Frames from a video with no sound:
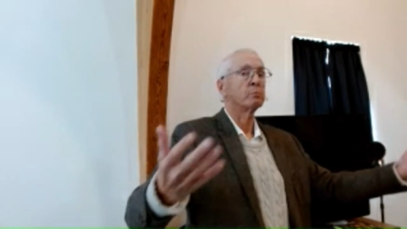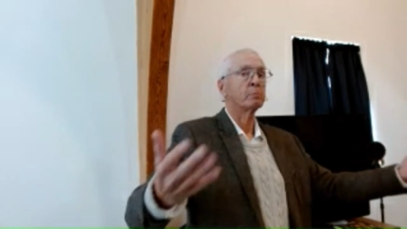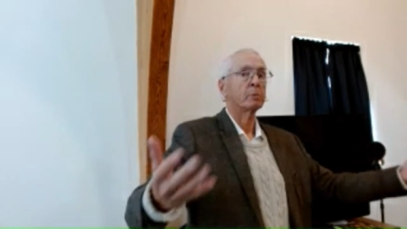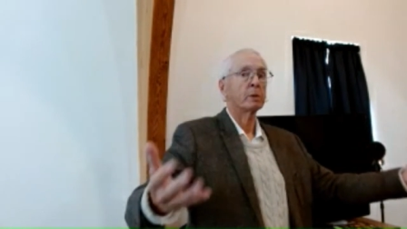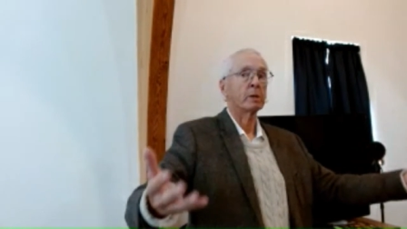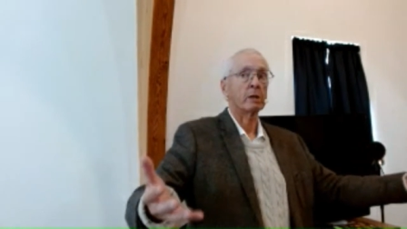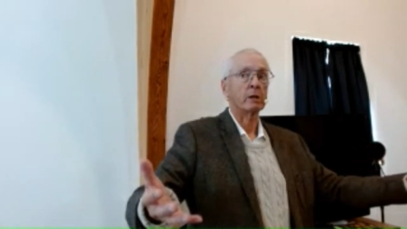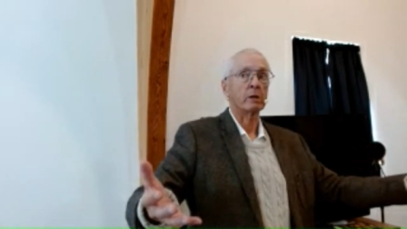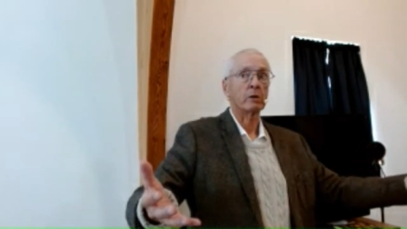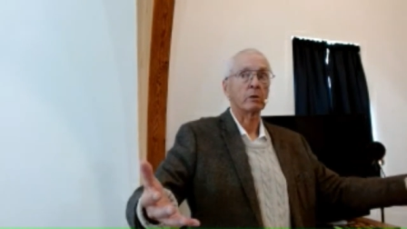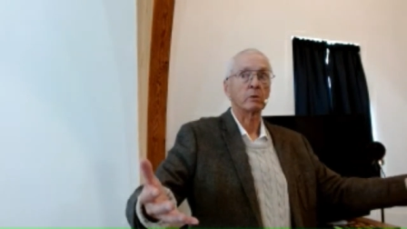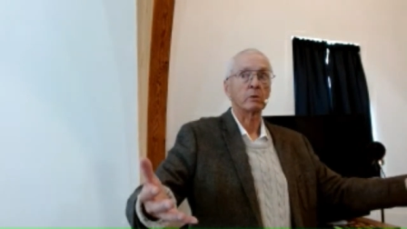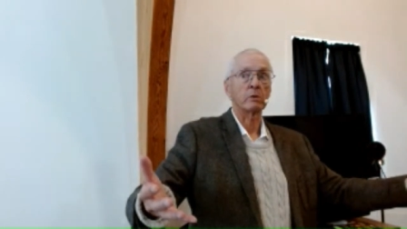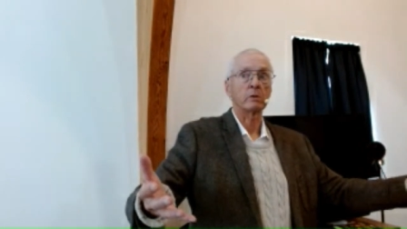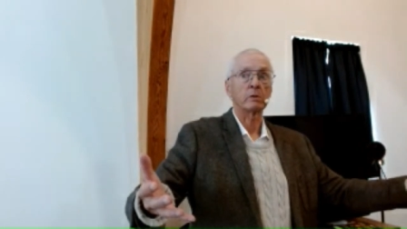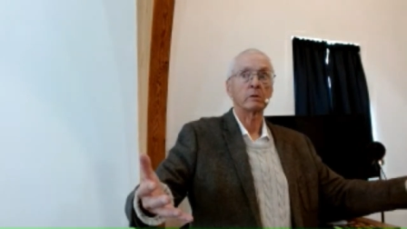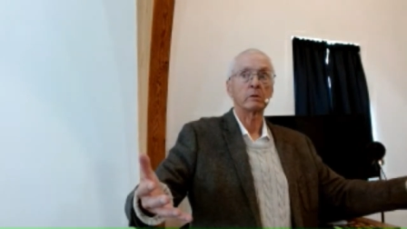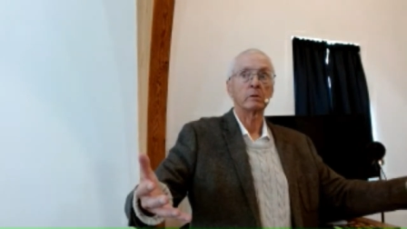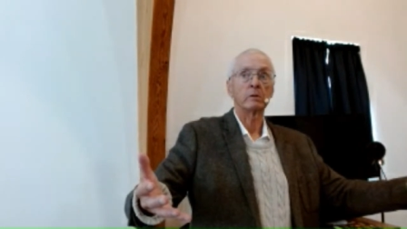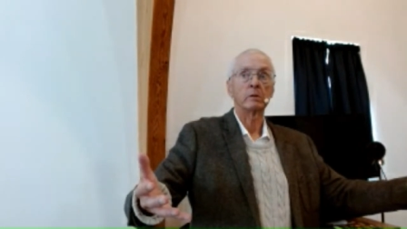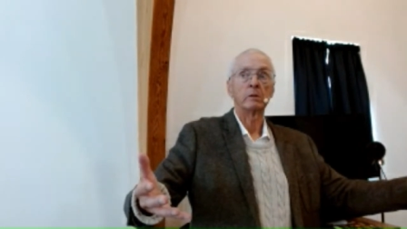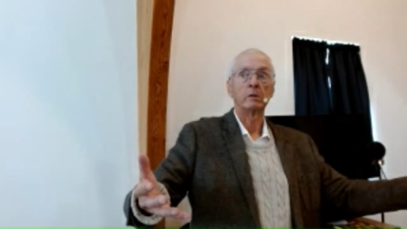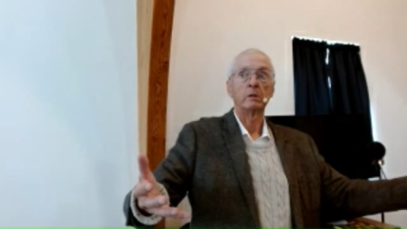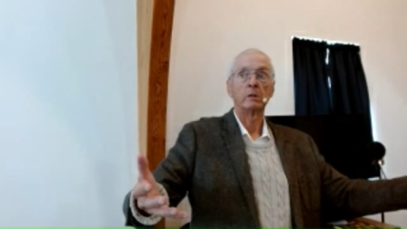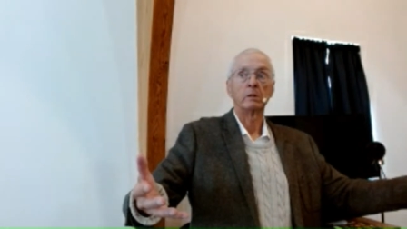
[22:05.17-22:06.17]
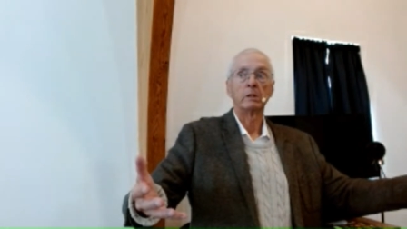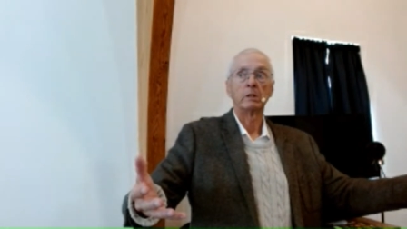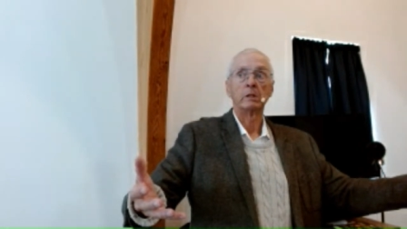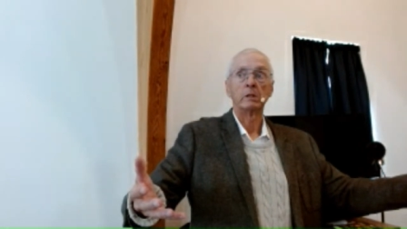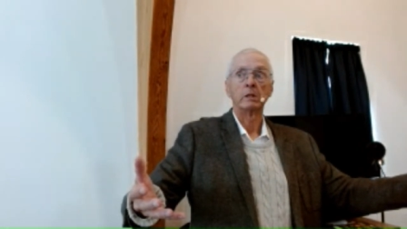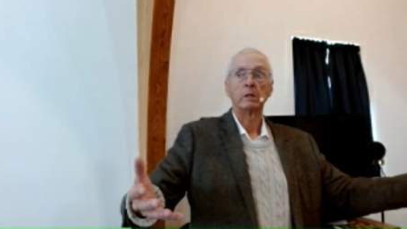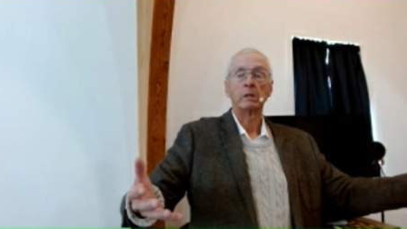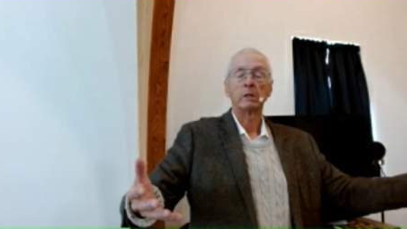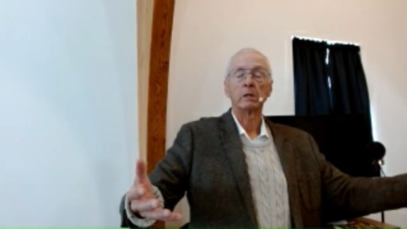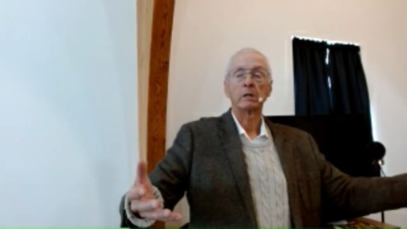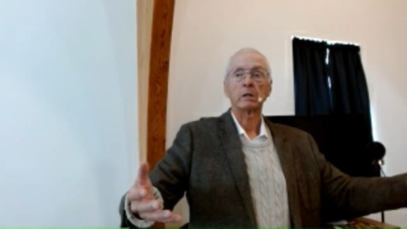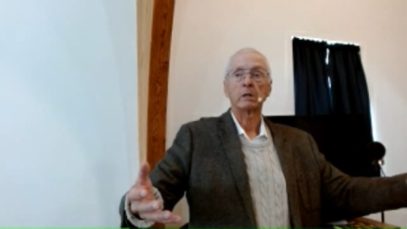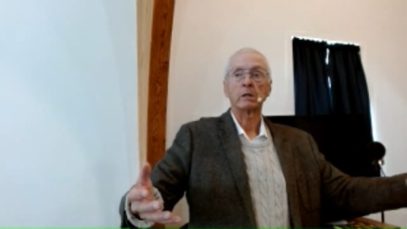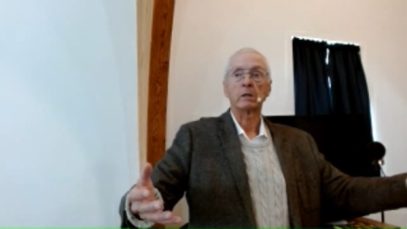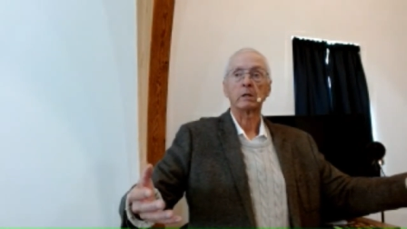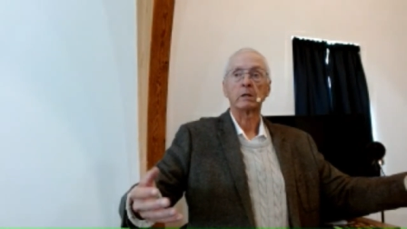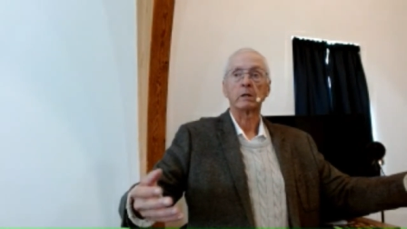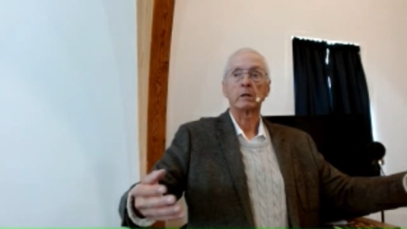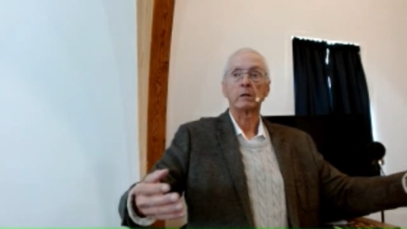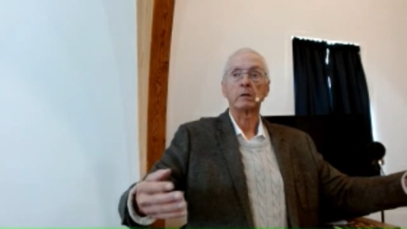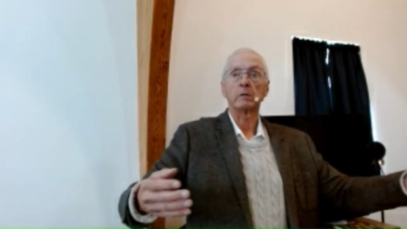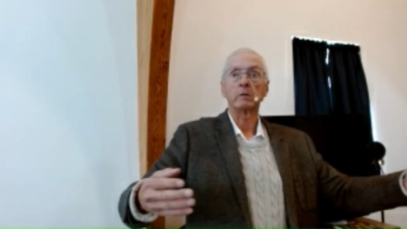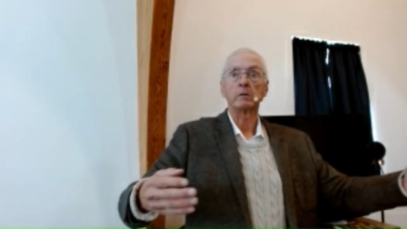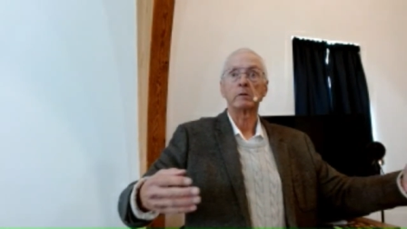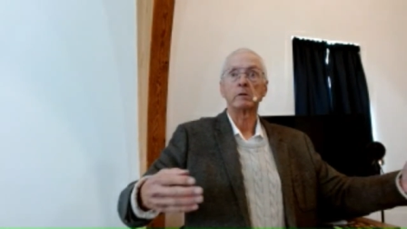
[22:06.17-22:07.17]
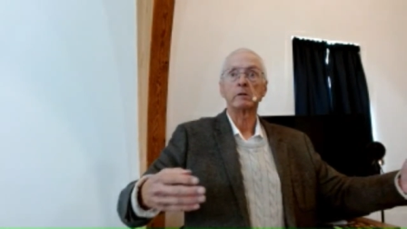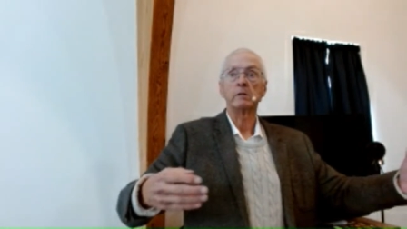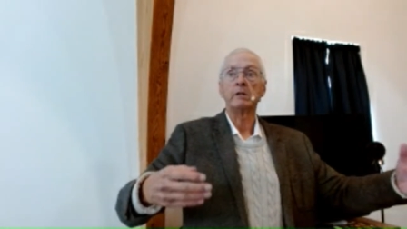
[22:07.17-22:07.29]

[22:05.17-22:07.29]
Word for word: power, uh,